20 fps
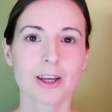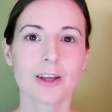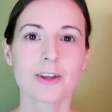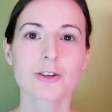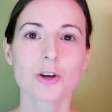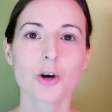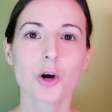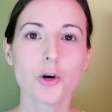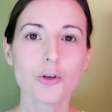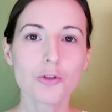
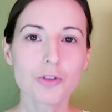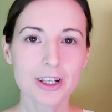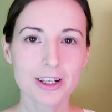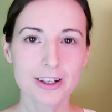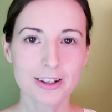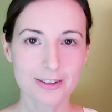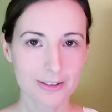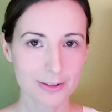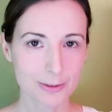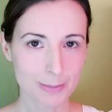So hopefully
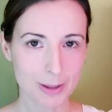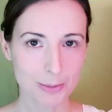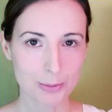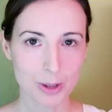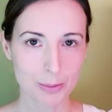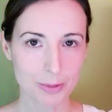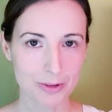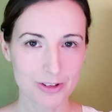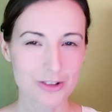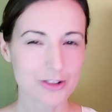this has made
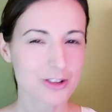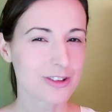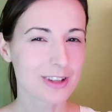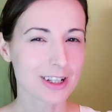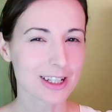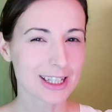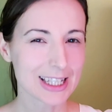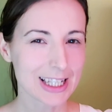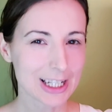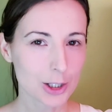prepositions a
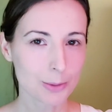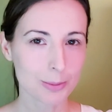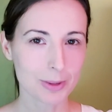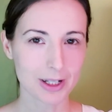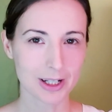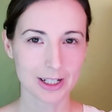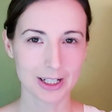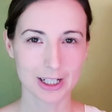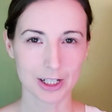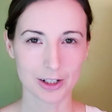little
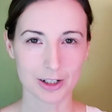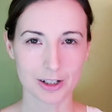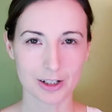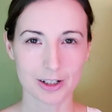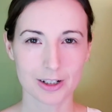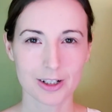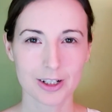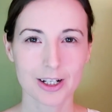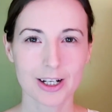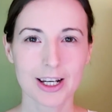bit clearer.
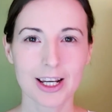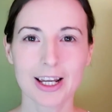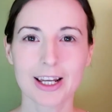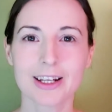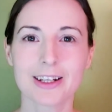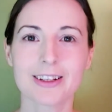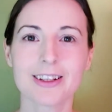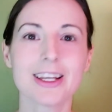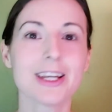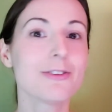
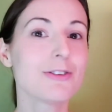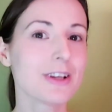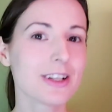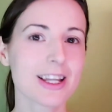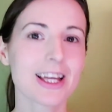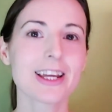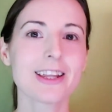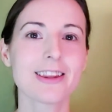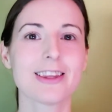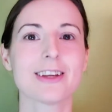And if you
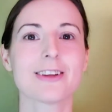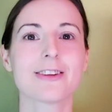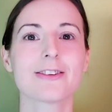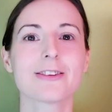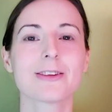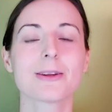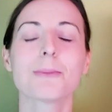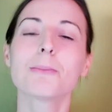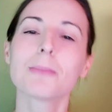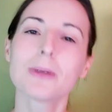like
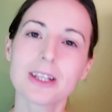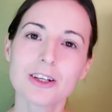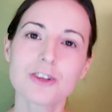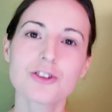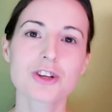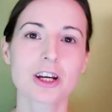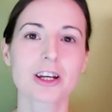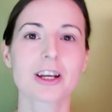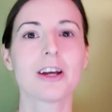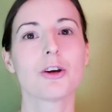this, please
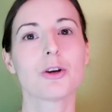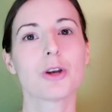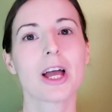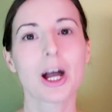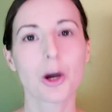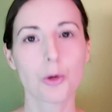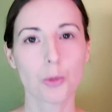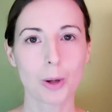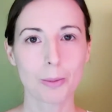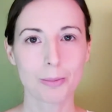check out
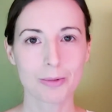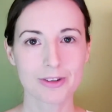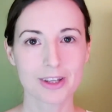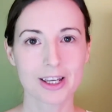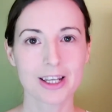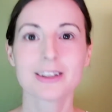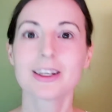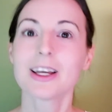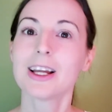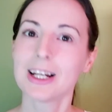our
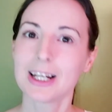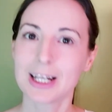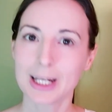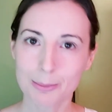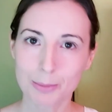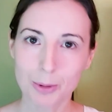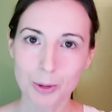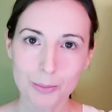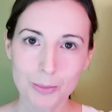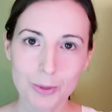website,
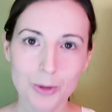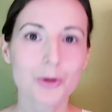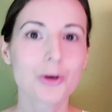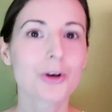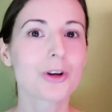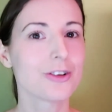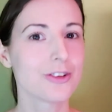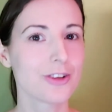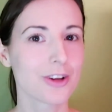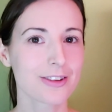
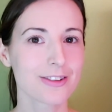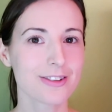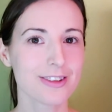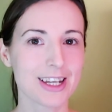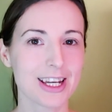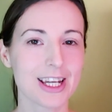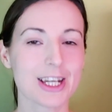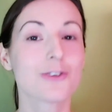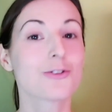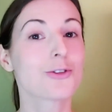
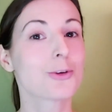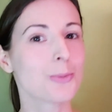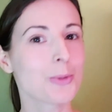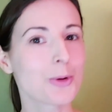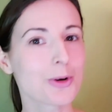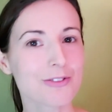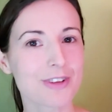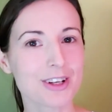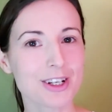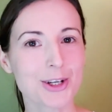lesbonmots.ca, for
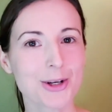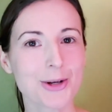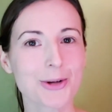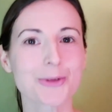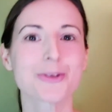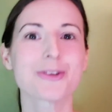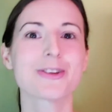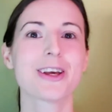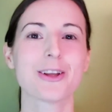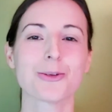more
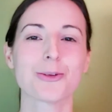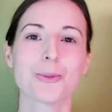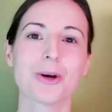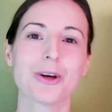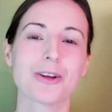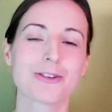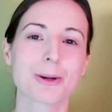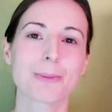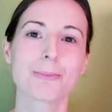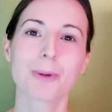videos as well
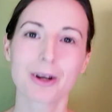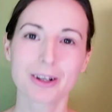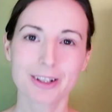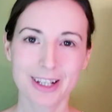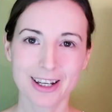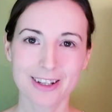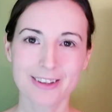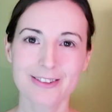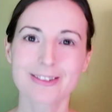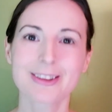as our
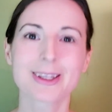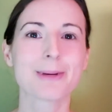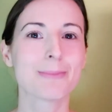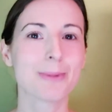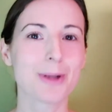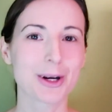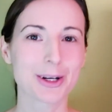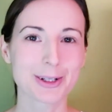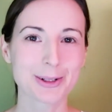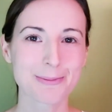podcast and
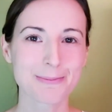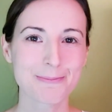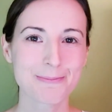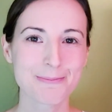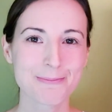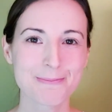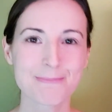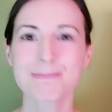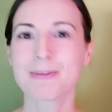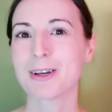blog.
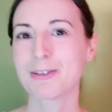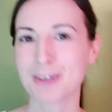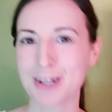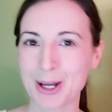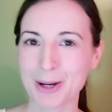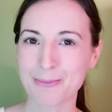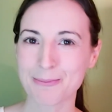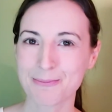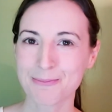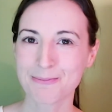Bye for
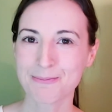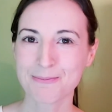now.